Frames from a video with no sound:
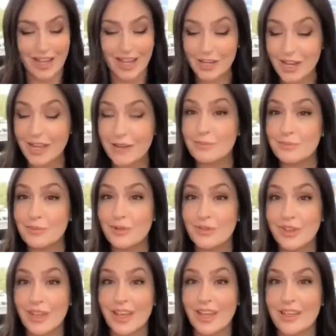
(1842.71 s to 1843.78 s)
And
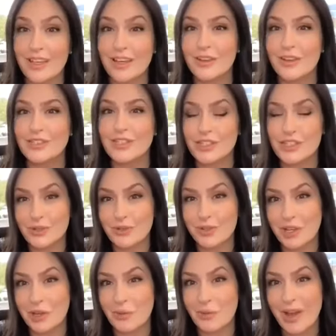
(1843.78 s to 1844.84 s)
improving it in such a
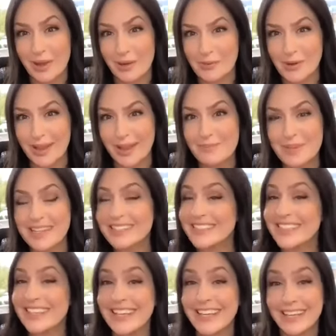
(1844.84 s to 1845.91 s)
unique way, right? Because
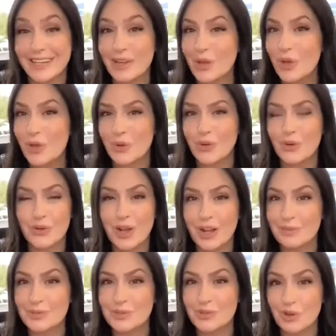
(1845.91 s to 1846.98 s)
again, you're not
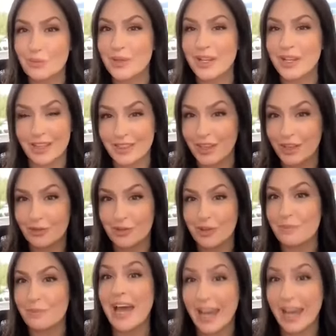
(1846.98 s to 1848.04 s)
absorbing anything through the
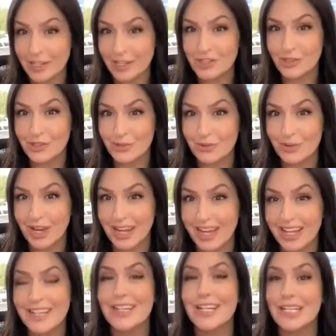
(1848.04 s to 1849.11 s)
patch,
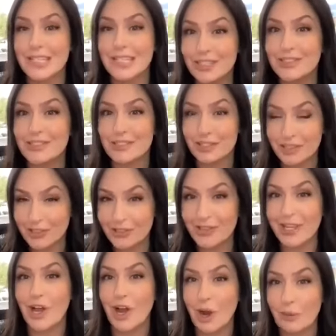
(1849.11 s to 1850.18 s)
right? This is
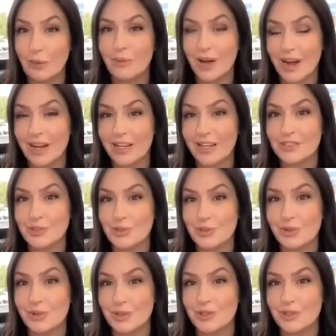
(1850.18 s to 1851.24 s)
literally our bodies
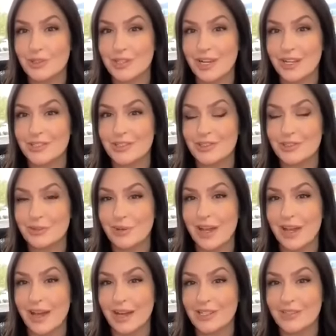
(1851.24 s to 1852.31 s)
doing what they're designed to do by
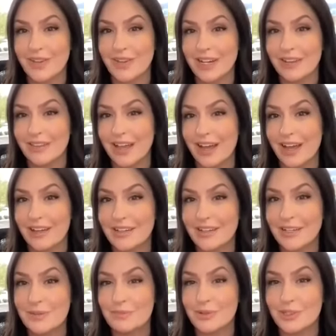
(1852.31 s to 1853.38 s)
activating that
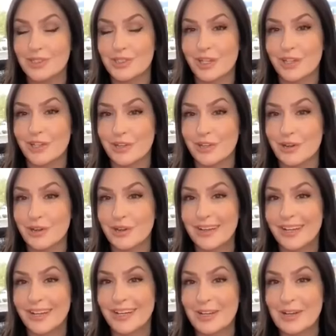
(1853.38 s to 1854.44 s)
particular
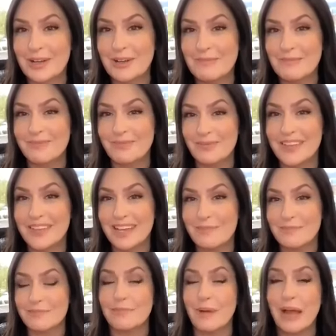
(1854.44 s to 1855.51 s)

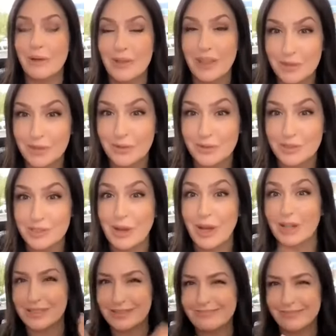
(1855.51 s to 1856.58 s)
biochemical
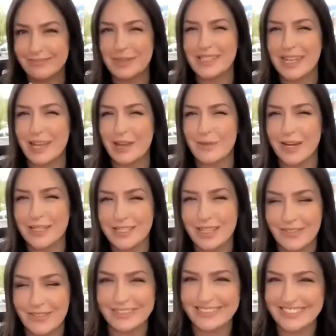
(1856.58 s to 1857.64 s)
response. Am I saying it right,
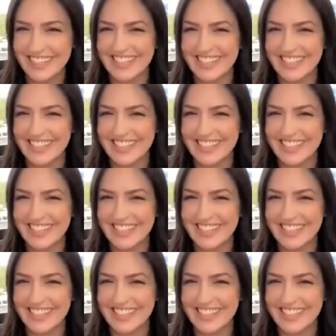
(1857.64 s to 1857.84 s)
David?